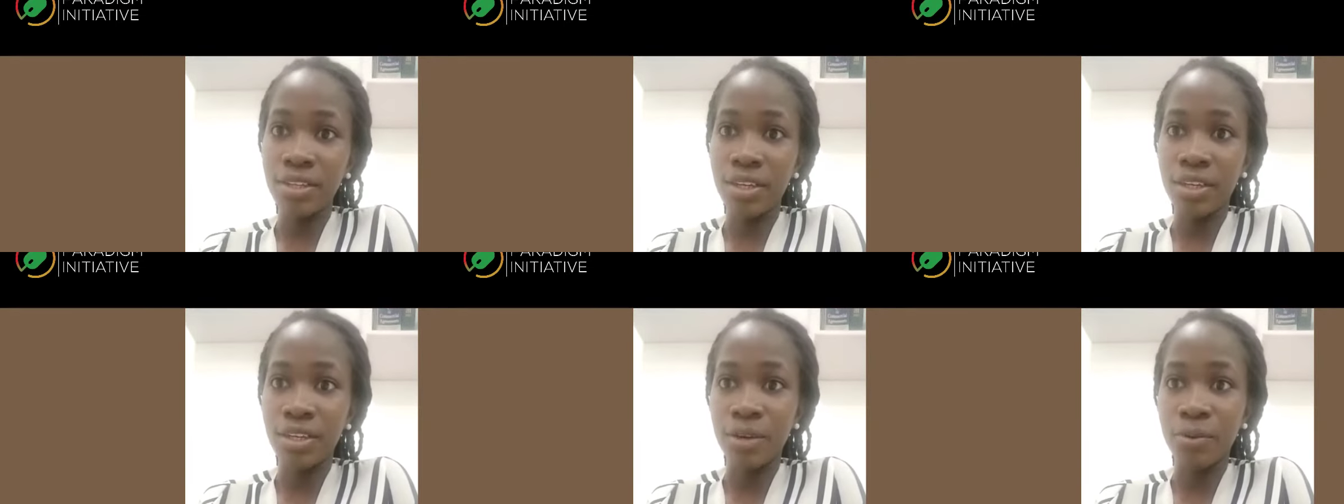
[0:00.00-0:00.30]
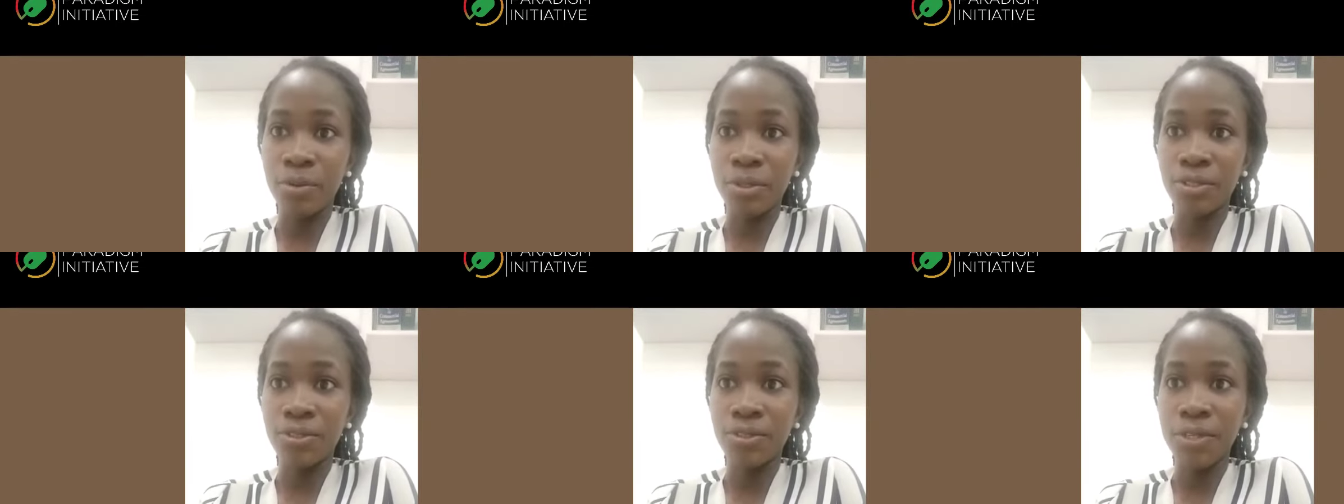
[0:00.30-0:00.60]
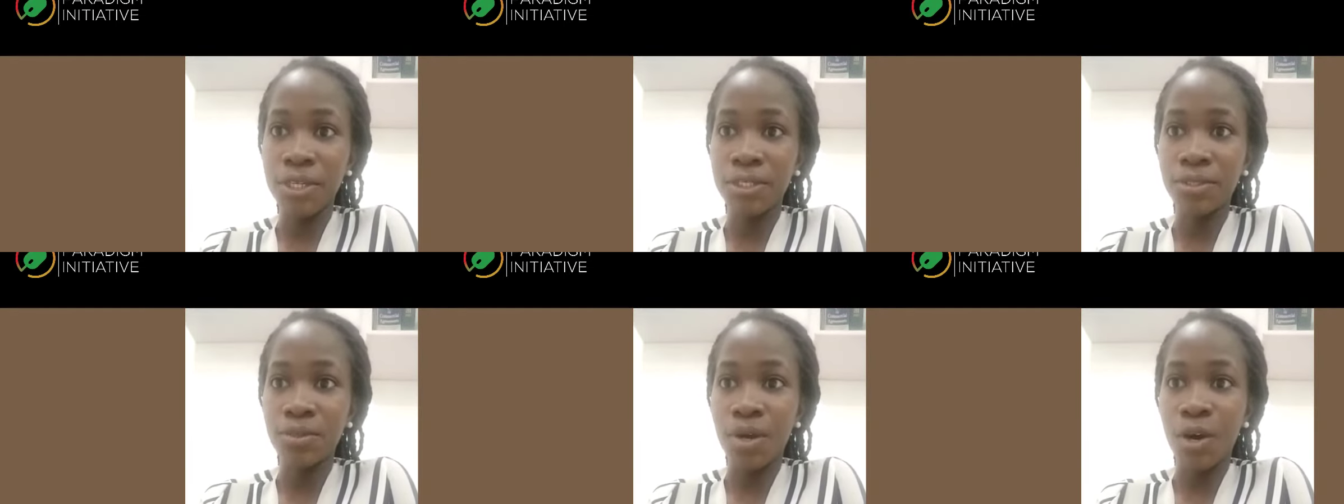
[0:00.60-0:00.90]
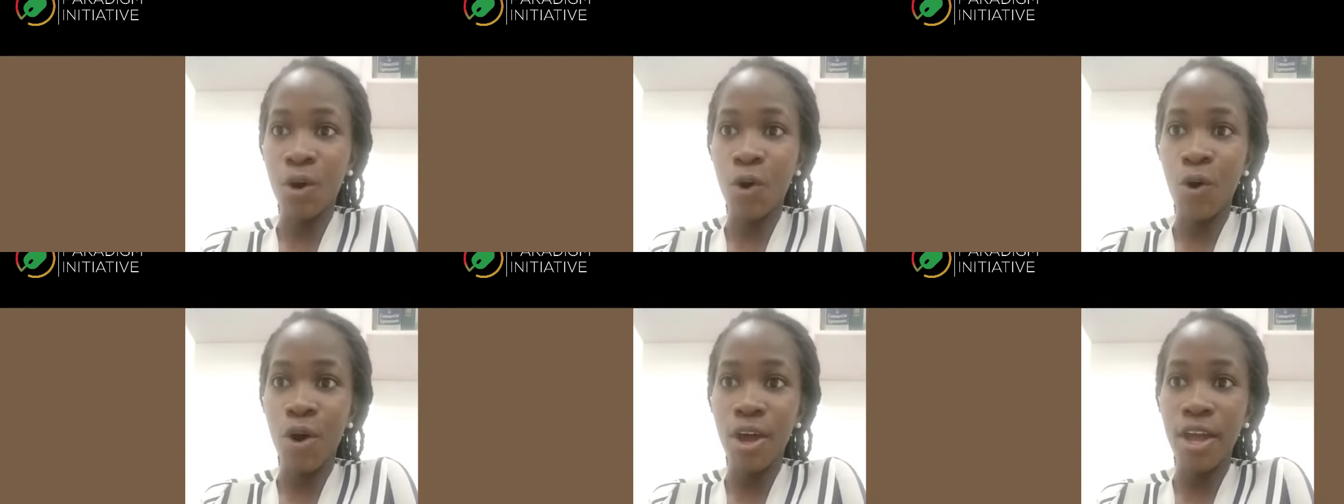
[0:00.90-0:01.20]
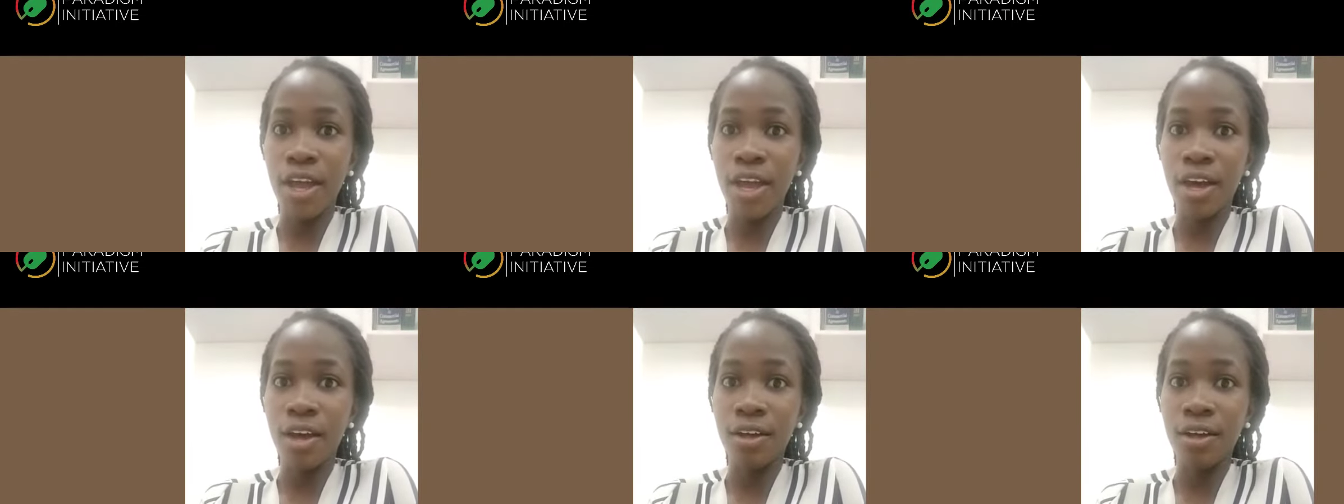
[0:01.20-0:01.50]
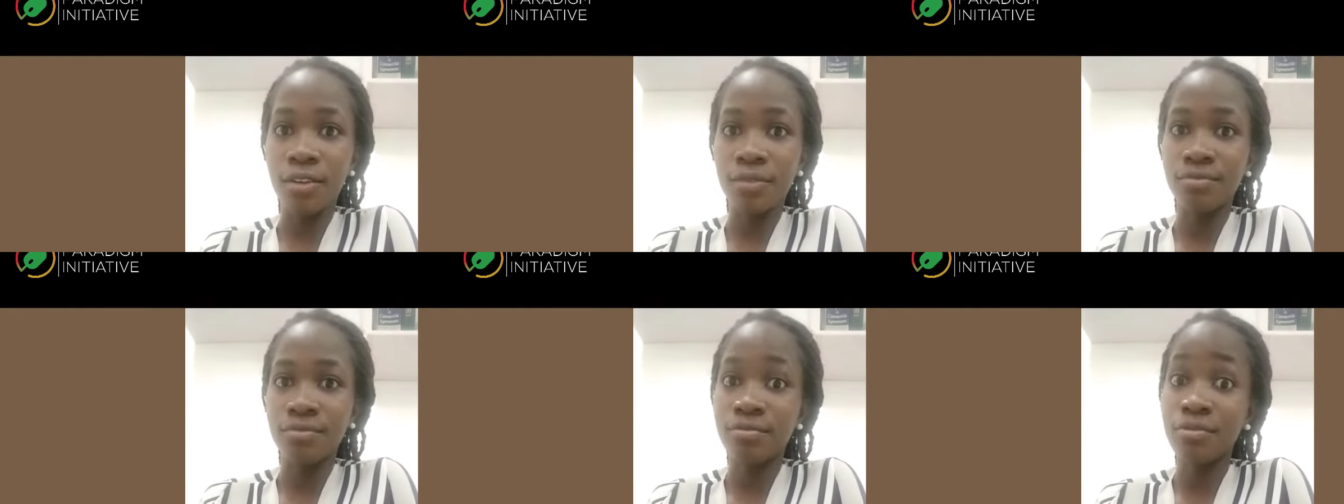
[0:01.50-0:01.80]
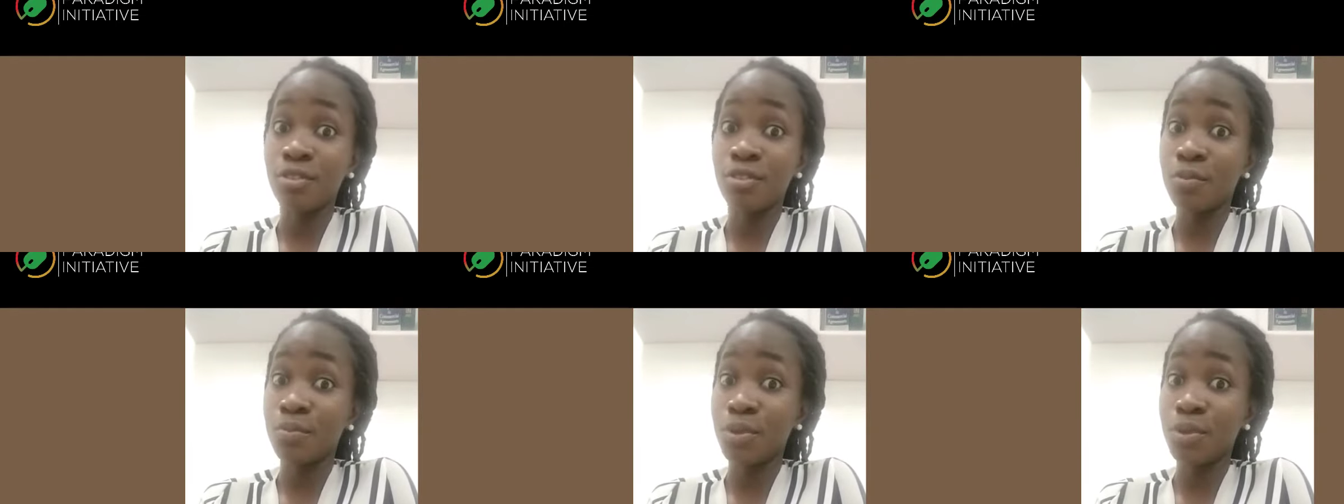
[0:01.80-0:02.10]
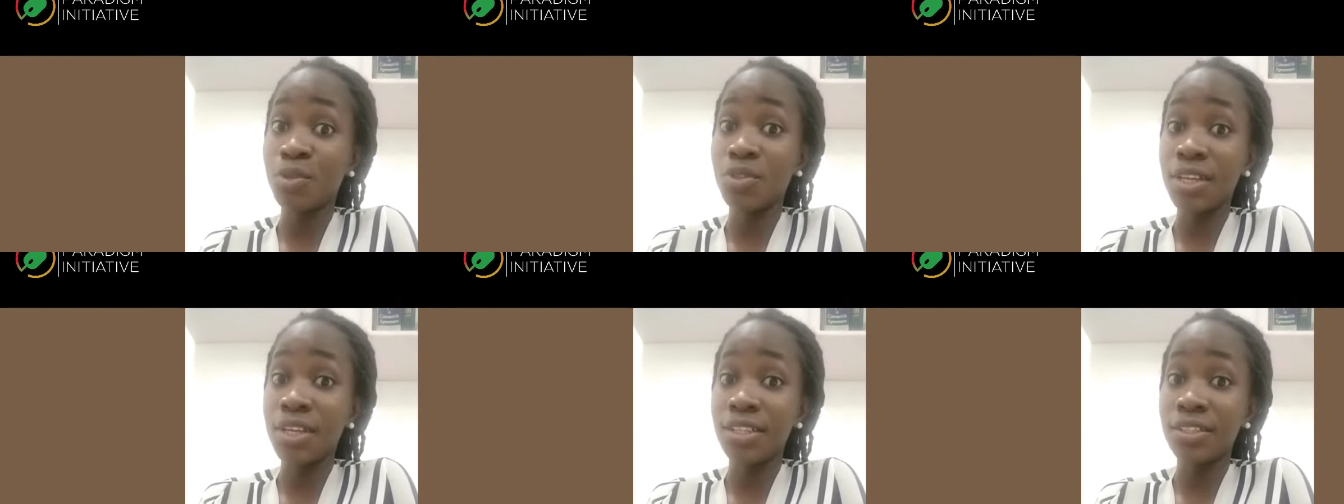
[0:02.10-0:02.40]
and I was trying to acquire computer